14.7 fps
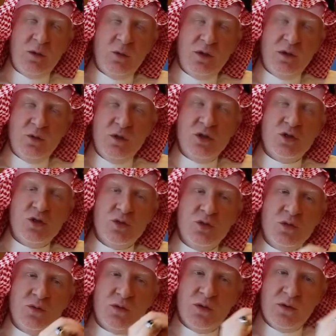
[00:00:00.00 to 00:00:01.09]
would wish to
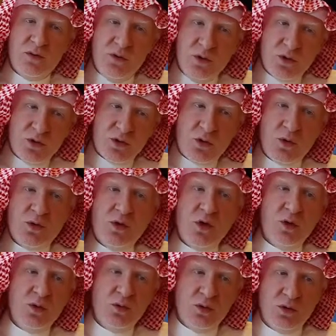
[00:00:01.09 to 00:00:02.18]
do for the future or
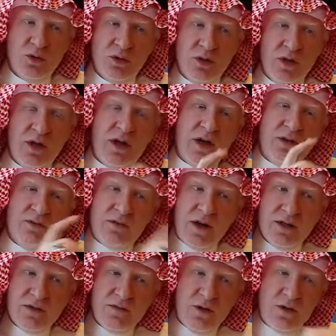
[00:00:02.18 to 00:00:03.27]
no? And
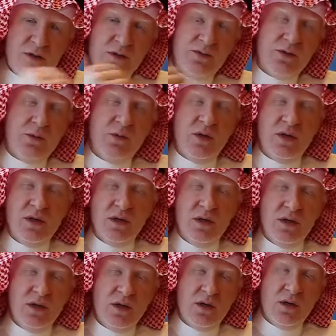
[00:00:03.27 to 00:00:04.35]
vice versa from the
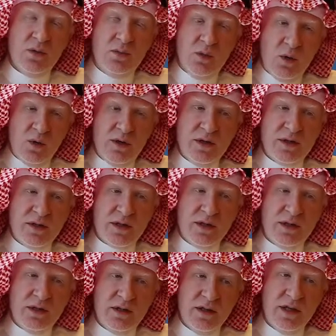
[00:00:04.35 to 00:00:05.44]
employer
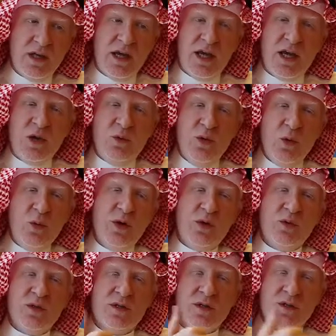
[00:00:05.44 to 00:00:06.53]
side. Can we
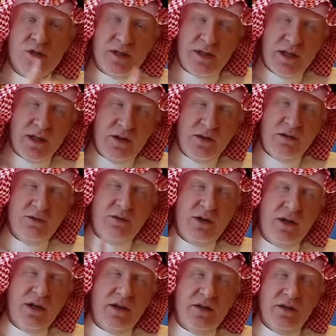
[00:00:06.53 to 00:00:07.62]
work with such a talent? Don't
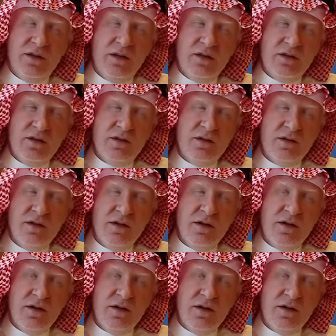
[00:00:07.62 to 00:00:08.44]
forget, these